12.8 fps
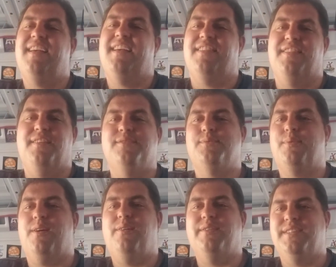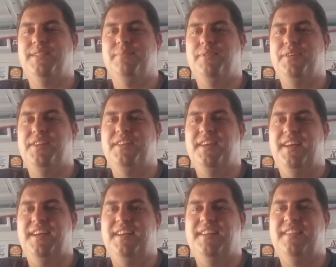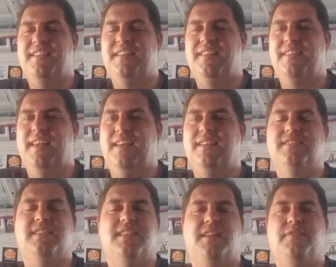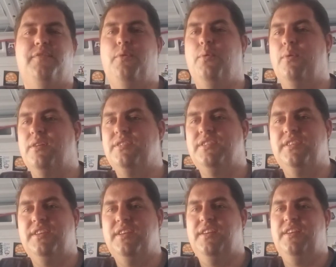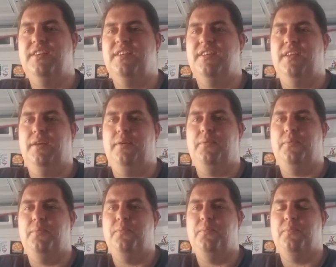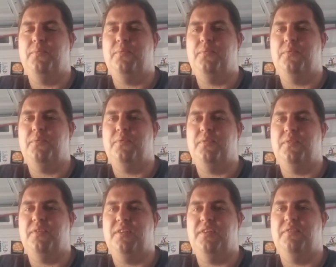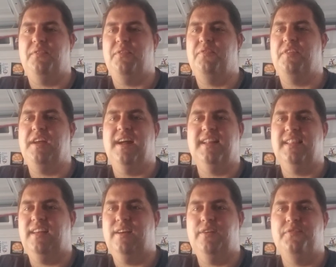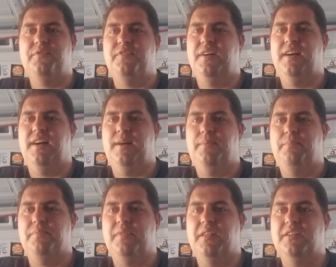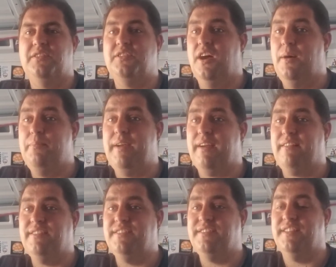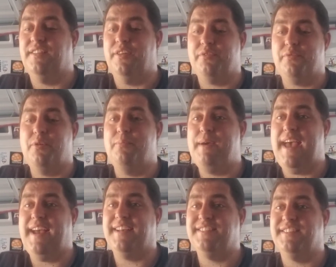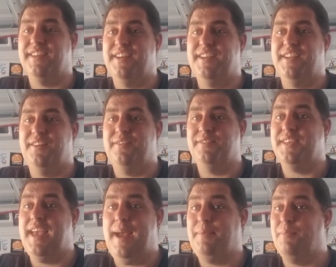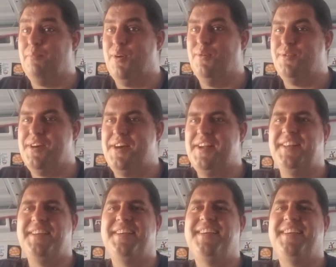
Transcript: those were always some good uh, things. And then of course, you know, you, have got to love um, Tom Paris and the throwbacks. Uh, you know, his Captain Proton,